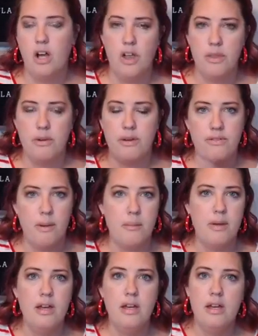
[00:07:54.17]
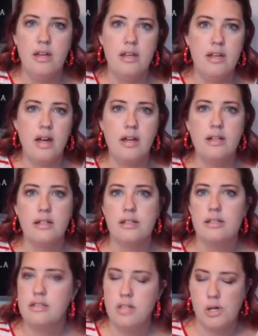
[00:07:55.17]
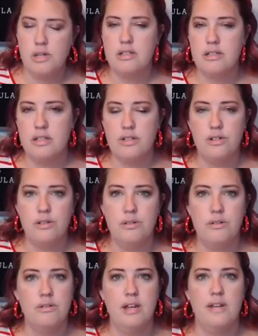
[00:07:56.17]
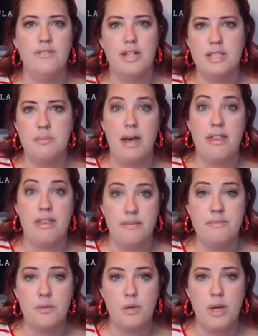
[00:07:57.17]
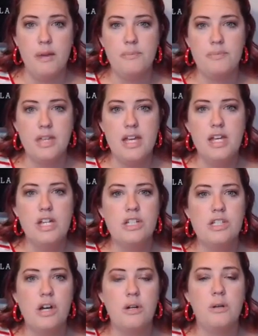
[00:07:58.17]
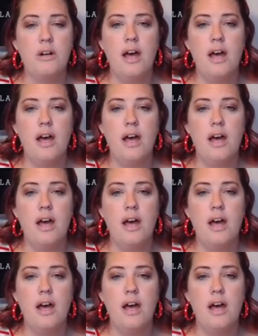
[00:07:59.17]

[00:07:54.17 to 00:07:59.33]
all the way from young to advanced math. Okay, so